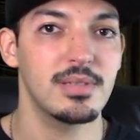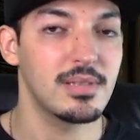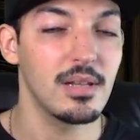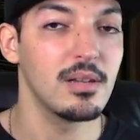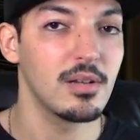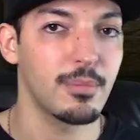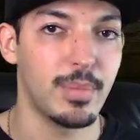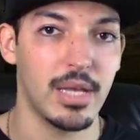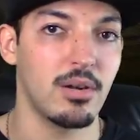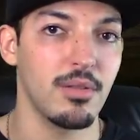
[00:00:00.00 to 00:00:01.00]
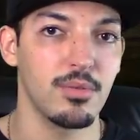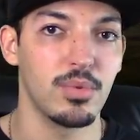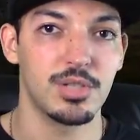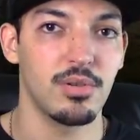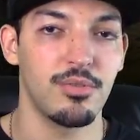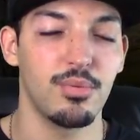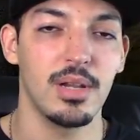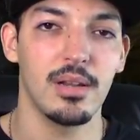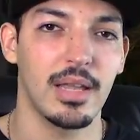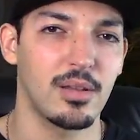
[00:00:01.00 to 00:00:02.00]
still look better on The Witcher
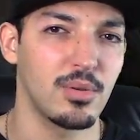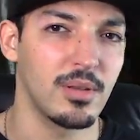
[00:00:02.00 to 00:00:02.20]
3, like